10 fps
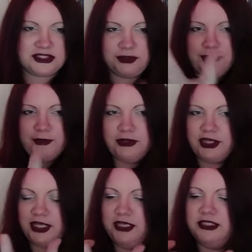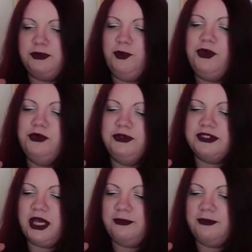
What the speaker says: So when we're looking at this wound,